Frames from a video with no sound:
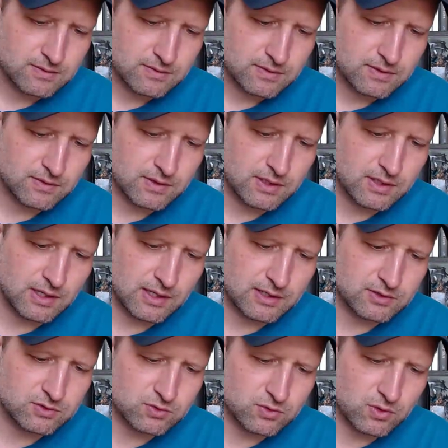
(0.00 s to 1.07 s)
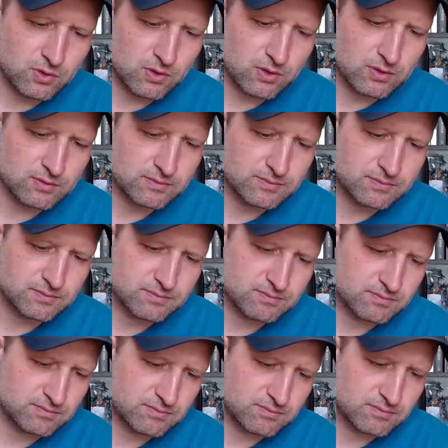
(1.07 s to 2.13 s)
then the dice roll,
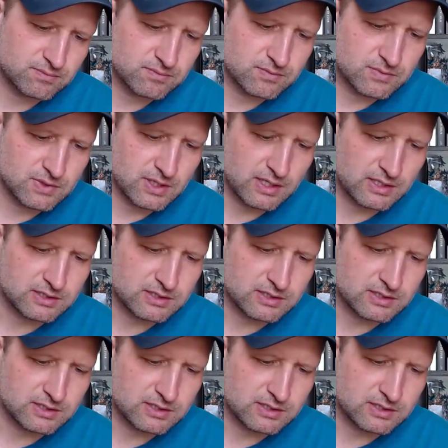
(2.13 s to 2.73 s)
then